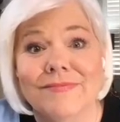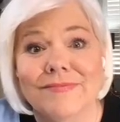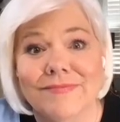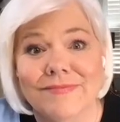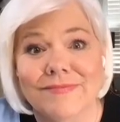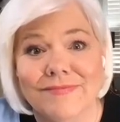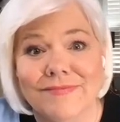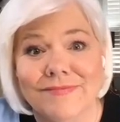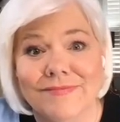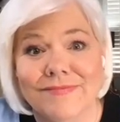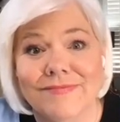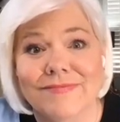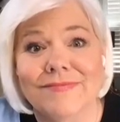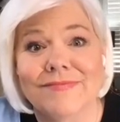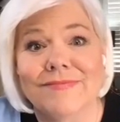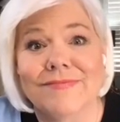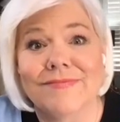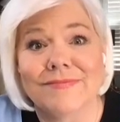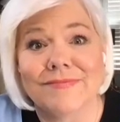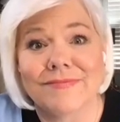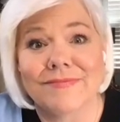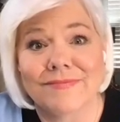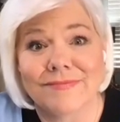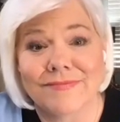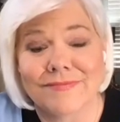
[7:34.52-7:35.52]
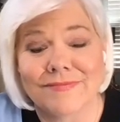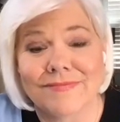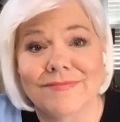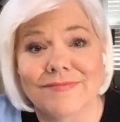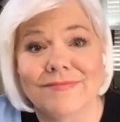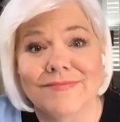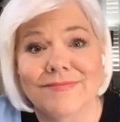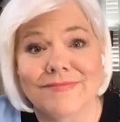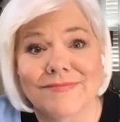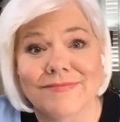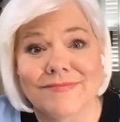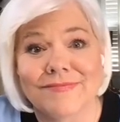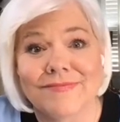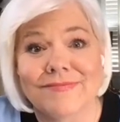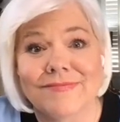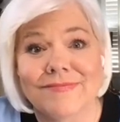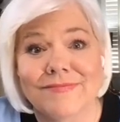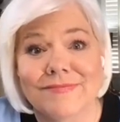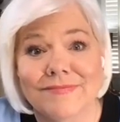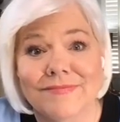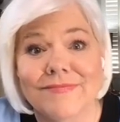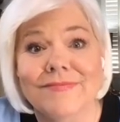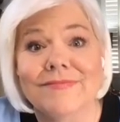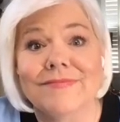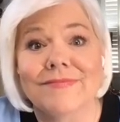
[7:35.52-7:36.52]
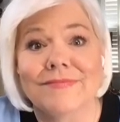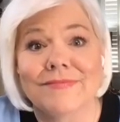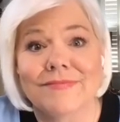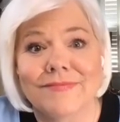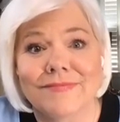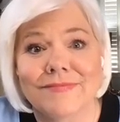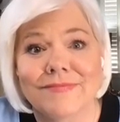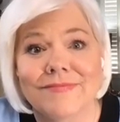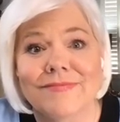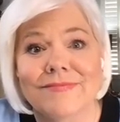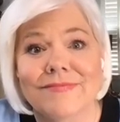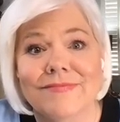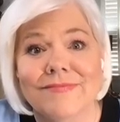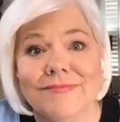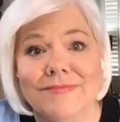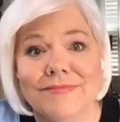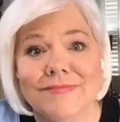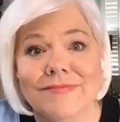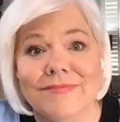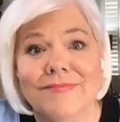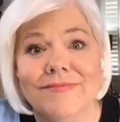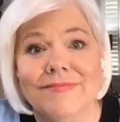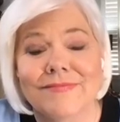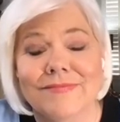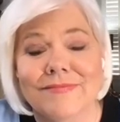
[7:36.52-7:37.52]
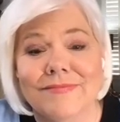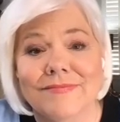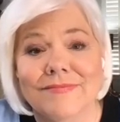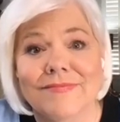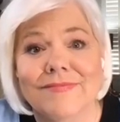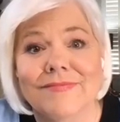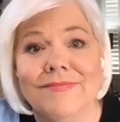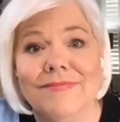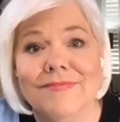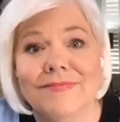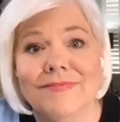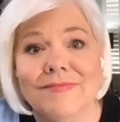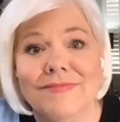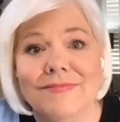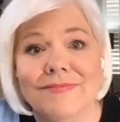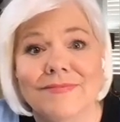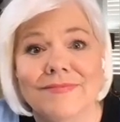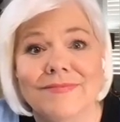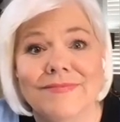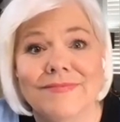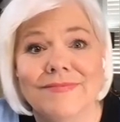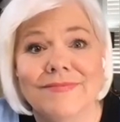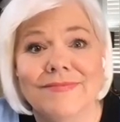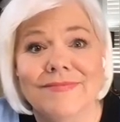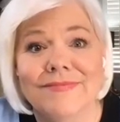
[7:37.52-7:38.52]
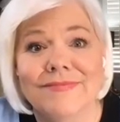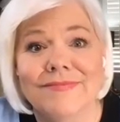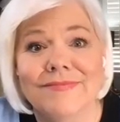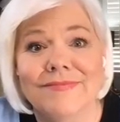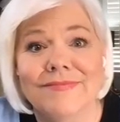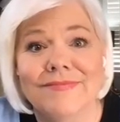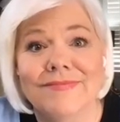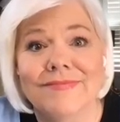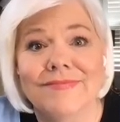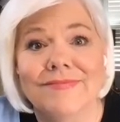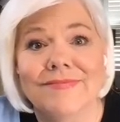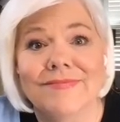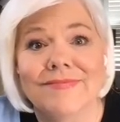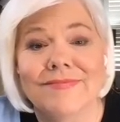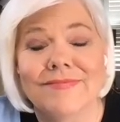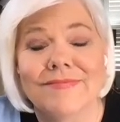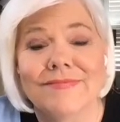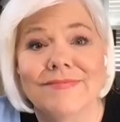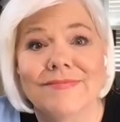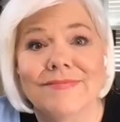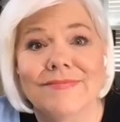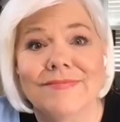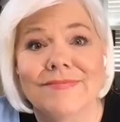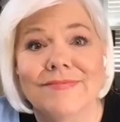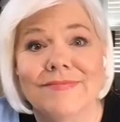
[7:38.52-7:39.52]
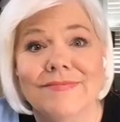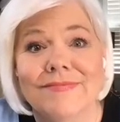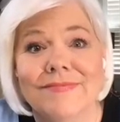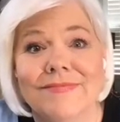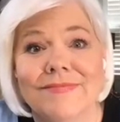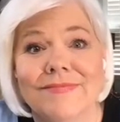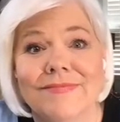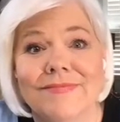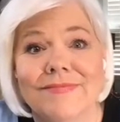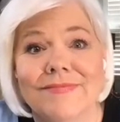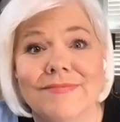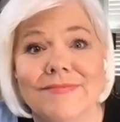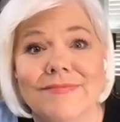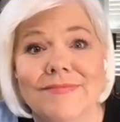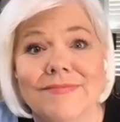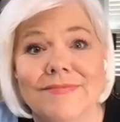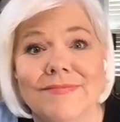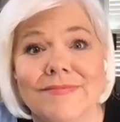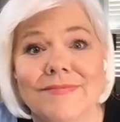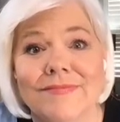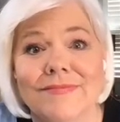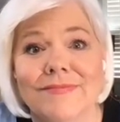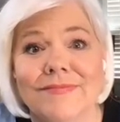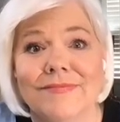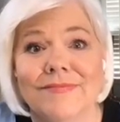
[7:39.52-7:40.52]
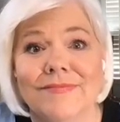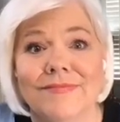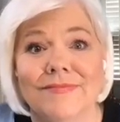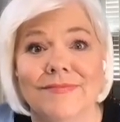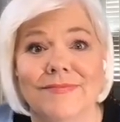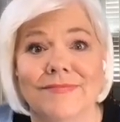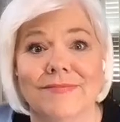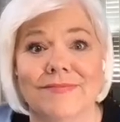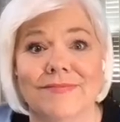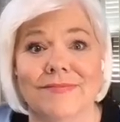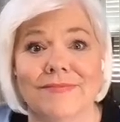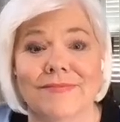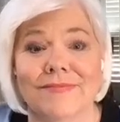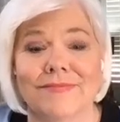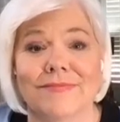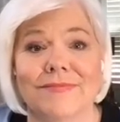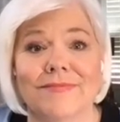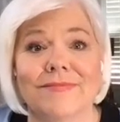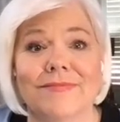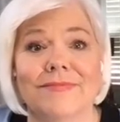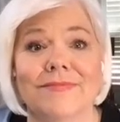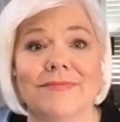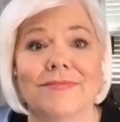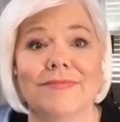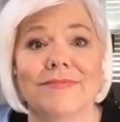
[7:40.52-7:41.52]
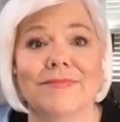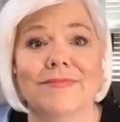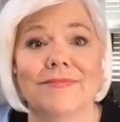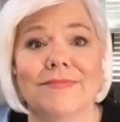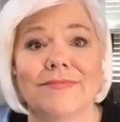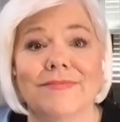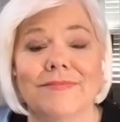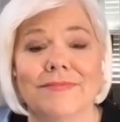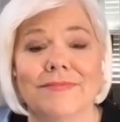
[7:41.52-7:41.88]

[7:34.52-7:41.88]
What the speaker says: [no speech]